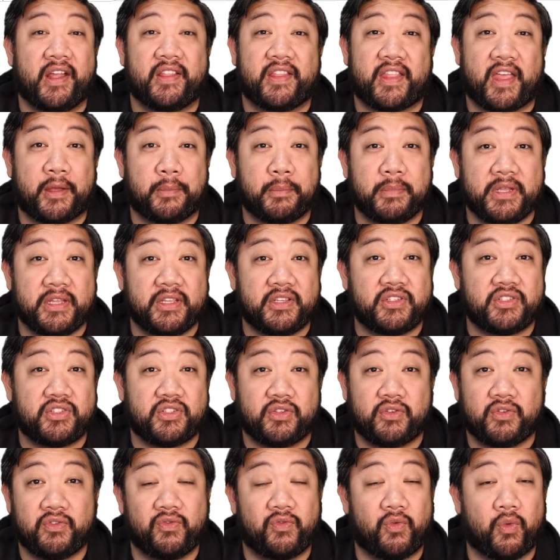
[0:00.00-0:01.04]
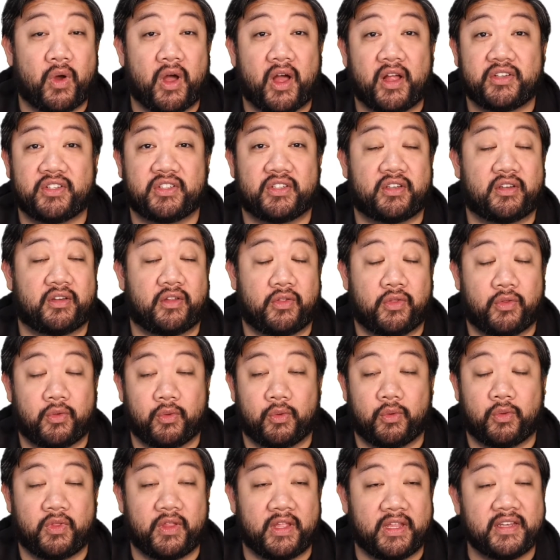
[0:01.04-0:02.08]
that means you've watched
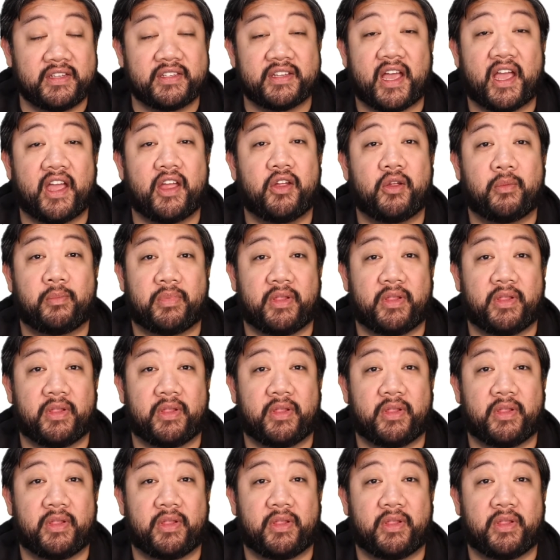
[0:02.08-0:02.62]
through the entire